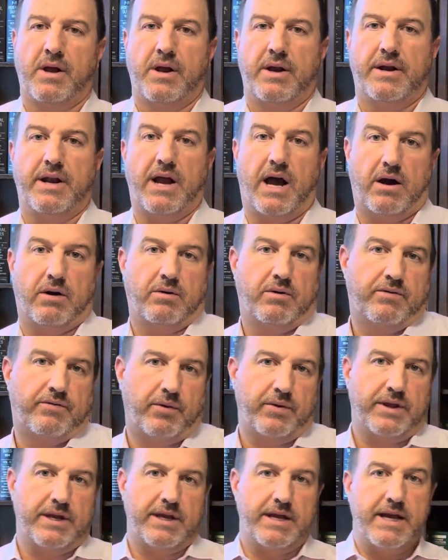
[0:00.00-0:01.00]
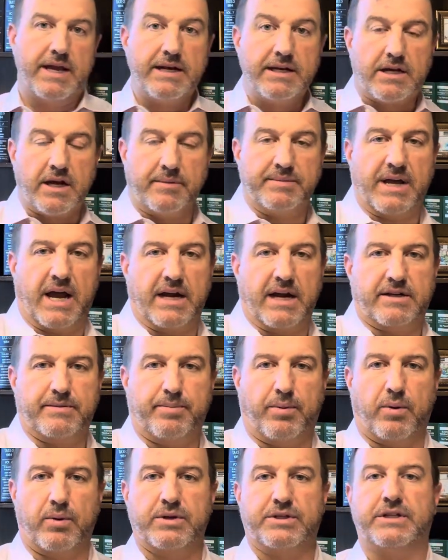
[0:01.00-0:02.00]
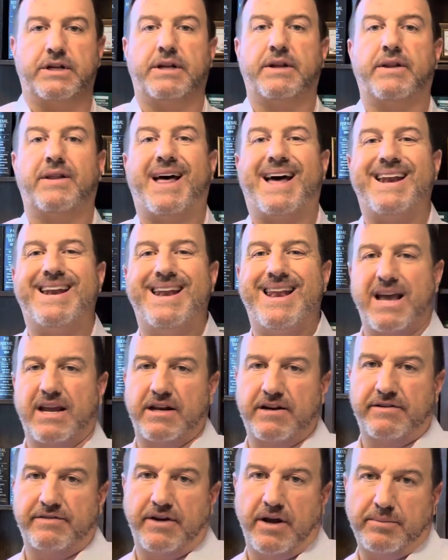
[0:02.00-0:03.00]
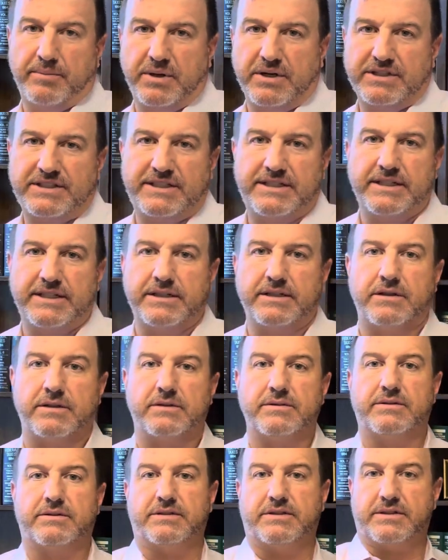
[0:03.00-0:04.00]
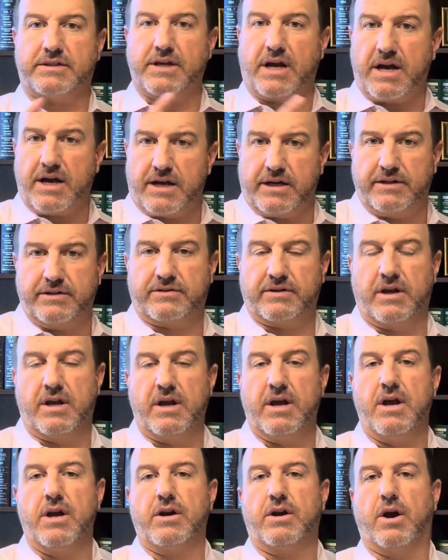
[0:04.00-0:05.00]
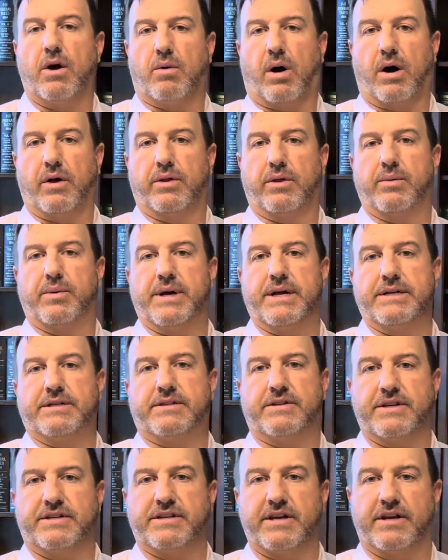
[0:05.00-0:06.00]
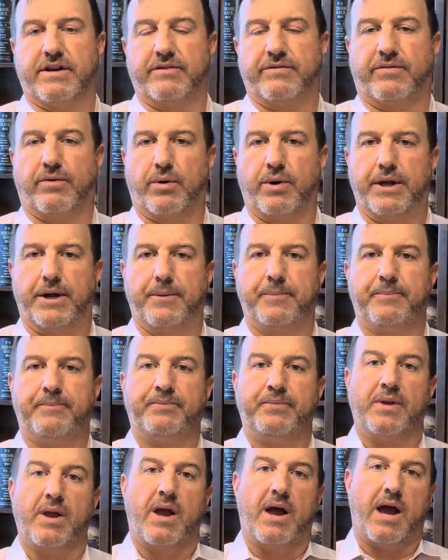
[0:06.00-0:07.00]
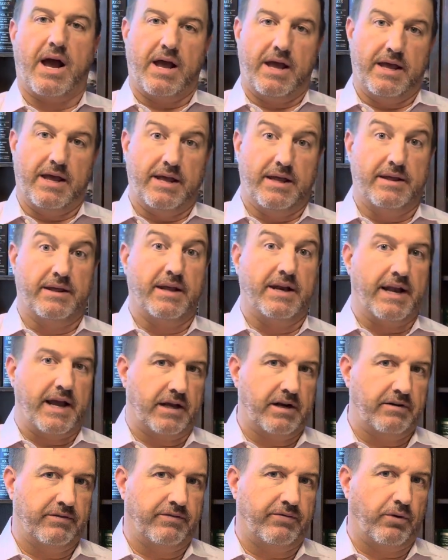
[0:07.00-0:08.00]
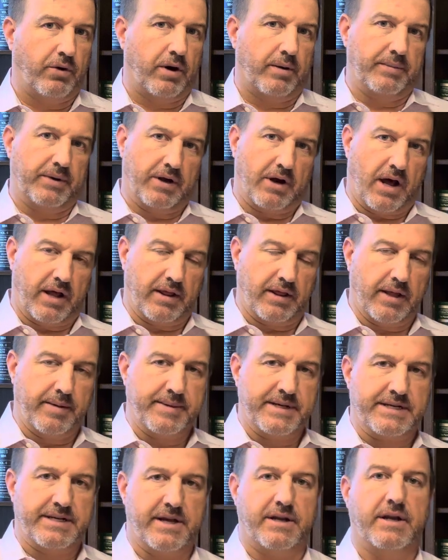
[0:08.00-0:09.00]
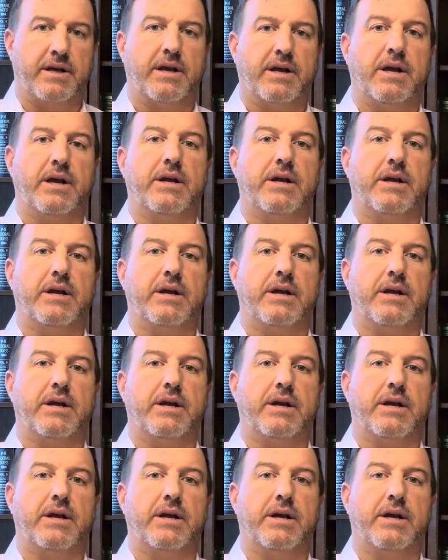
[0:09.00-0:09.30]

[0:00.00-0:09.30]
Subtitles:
Now, for the income tax portion, that negative number still does go all the way to the 1040 in the negative form. You're not limited.